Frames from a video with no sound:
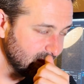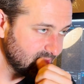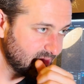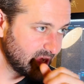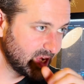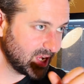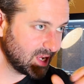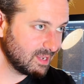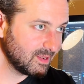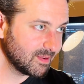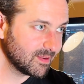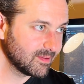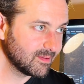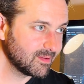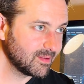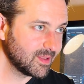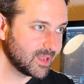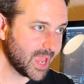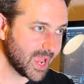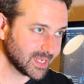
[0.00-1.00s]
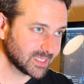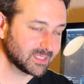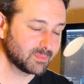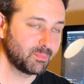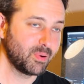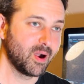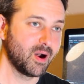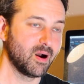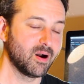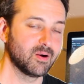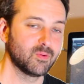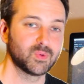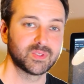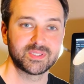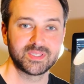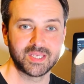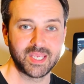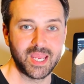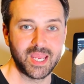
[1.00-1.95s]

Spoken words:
The next part was the